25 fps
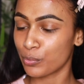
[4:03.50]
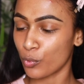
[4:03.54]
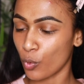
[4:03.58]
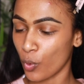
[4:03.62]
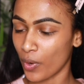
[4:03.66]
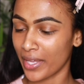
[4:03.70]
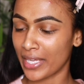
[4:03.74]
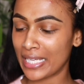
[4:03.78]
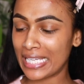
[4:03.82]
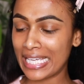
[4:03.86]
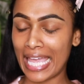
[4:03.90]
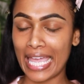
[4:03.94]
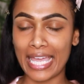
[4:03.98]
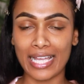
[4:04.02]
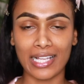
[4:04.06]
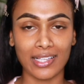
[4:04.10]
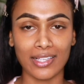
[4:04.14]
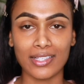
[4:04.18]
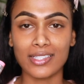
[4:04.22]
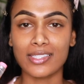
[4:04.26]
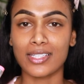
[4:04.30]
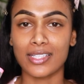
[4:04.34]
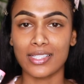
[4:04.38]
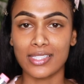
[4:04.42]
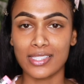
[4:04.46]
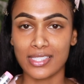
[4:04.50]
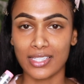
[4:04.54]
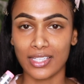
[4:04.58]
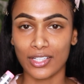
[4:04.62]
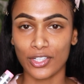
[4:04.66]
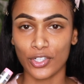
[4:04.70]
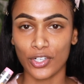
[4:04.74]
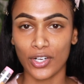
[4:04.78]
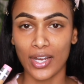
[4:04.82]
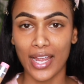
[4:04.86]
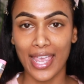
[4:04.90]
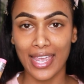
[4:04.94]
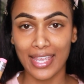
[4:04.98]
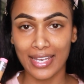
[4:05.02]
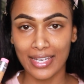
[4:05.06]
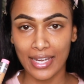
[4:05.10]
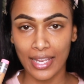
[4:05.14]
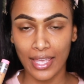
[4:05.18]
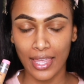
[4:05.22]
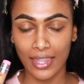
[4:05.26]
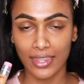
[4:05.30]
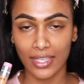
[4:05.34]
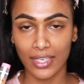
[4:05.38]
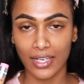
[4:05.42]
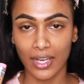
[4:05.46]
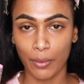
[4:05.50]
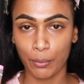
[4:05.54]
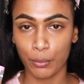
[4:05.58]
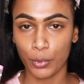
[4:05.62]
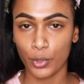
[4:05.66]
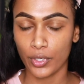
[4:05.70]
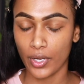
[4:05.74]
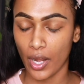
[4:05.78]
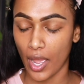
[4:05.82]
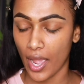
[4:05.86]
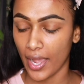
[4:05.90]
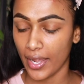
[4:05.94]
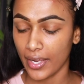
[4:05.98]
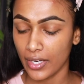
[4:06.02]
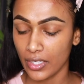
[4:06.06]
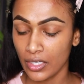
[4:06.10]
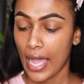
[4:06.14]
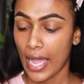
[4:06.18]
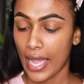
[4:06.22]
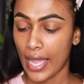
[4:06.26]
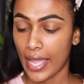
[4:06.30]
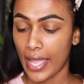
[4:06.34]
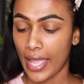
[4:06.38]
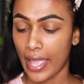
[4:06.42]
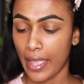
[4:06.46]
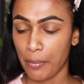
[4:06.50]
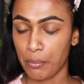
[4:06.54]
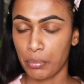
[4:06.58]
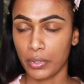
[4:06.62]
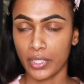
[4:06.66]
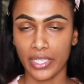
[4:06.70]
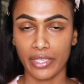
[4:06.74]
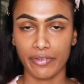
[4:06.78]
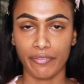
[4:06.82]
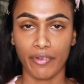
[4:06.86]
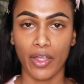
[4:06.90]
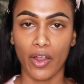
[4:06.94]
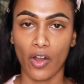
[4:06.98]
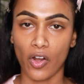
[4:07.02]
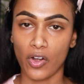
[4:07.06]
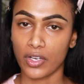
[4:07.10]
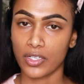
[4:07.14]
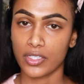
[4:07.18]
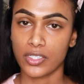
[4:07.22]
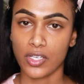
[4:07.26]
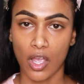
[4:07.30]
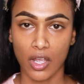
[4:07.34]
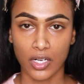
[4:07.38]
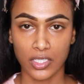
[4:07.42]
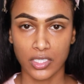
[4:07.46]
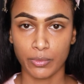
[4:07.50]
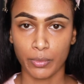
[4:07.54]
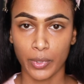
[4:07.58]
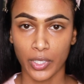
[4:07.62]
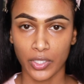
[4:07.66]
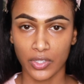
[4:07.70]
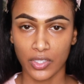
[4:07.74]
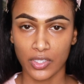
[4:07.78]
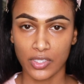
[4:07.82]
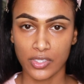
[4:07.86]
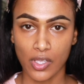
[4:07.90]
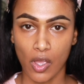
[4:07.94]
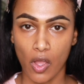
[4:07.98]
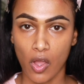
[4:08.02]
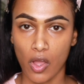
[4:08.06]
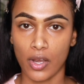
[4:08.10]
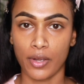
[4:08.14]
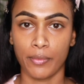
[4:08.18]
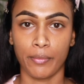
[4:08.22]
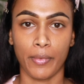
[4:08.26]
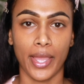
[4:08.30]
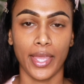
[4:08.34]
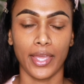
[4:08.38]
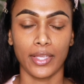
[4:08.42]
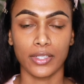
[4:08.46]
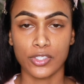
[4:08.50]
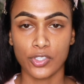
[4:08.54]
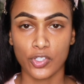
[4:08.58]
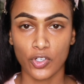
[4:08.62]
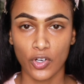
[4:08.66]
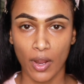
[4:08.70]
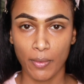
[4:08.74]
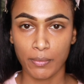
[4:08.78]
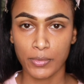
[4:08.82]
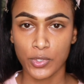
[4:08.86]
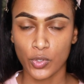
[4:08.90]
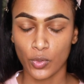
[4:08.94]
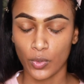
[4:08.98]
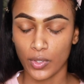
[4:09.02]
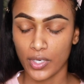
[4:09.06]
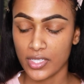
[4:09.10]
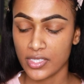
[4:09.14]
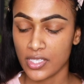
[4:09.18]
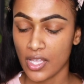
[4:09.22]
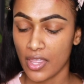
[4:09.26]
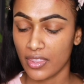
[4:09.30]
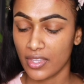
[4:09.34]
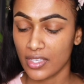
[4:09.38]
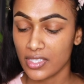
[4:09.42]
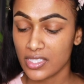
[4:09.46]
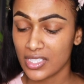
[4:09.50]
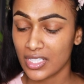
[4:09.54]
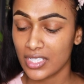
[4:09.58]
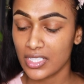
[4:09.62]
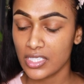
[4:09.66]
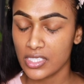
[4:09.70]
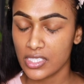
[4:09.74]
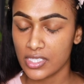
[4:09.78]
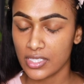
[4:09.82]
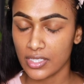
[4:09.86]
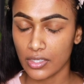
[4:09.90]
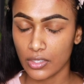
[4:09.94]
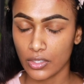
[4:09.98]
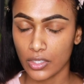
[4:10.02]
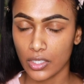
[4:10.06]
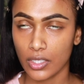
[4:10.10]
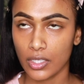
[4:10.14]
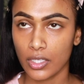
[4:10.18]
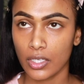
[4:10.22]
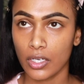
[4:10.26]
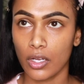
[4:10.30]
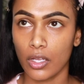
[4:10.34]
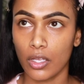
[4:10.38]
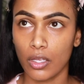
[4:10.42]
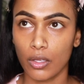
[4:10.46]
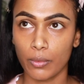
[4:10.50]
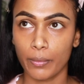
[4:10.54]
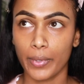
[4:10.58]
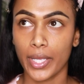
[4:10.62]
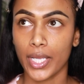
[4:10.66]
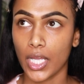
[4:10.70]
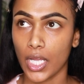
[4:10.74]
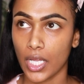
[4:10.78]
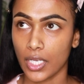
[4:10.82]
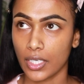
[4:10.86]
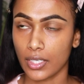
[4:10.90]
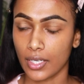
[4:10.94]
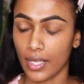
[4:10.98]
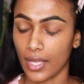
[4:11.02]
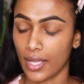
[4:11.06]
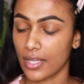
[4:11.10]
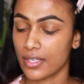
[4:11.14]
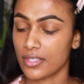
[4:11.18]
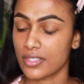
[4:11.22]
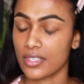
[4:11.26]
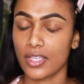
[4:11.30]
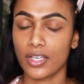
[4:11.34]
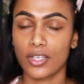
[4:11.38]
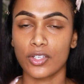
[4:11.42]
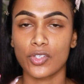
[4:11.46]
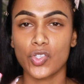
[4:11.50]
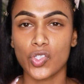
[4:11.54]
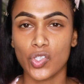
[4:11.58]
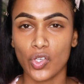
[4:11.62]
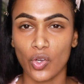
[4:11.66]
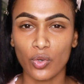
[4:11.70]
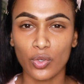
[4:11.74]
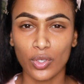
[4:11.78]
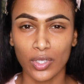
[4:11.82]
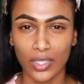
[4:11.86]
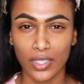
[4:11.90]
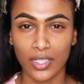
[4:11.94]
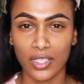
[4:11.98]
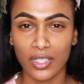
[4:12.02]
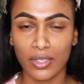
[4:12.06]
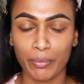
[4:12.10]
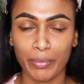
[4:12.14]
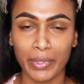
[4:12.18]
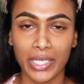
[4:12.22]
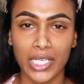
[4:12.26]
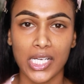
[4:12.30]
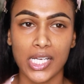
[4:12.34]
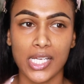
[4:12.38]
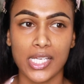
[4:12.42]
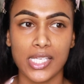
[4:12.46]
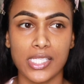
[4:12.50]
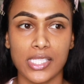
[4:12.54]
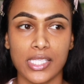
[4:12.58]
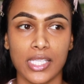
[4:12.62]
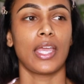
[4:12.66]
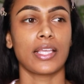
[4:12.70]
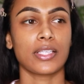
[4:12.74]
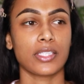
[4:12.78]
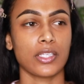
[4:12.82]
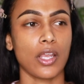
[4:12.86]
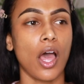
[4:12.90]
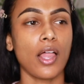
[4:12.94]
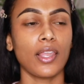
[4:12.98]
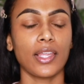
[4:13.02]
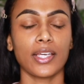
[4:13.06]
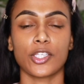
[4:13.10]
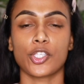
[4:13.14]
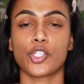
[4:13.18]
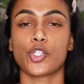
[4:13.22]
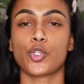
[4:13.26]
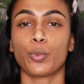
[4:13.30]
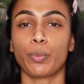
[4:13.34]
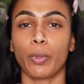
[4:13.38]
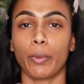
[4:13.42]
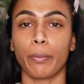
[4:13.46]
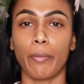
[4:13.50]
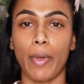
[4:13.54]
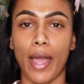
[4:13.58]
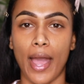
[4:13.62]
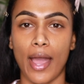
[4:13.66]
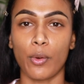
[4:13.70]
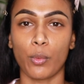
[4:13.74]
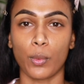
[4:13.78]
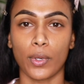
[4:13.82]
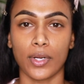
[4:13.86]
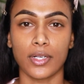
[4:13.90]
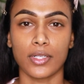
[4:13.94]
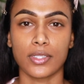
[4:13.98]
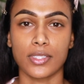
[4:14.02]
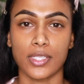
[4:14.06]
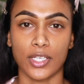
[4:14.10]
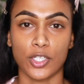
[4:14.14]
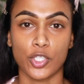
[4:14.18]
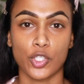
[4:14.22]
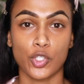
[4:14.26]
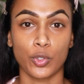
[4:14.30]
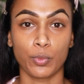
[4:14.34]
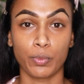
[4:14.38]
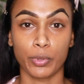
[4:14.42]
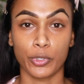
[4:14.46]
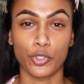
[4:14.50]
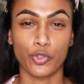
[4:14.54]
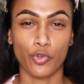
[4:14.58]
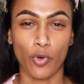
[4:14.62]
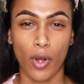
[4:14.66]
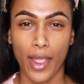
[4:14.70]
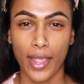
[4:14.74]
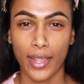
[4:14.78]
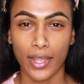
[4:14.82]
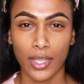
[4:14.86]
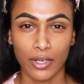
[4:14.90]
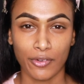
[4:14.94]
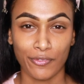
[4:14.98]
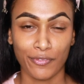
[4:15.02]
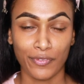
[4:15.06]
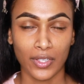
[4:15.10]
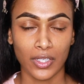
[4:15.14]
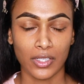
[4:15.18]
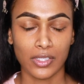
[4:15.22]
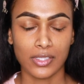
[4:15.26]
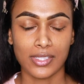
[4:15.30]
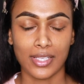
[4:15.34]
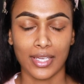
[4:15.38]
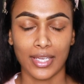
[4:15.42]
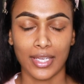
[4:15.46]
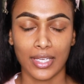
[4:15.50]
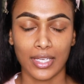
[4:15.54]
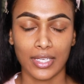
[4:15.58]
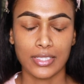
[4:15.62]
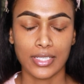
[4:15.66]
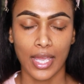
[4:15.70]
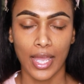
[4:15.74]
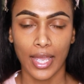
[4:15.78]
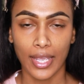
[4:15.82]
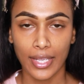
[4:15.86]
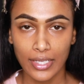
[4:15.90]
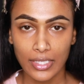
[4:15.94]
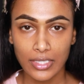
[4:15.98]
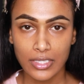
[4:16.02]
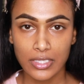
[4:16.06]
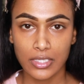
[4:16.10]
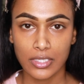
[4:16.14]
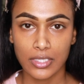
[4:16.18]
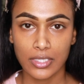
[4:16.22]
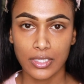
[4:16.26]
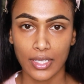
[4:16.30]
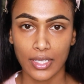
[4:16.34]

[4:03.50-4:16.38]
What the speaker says: Boi-ing Cakeless Concealer in the number 9. I believe I already talked about this on my Instagram stories. This concealer, oh my god, you guys, it is so good because it's not like super matte where it's like super drying and feels like tight.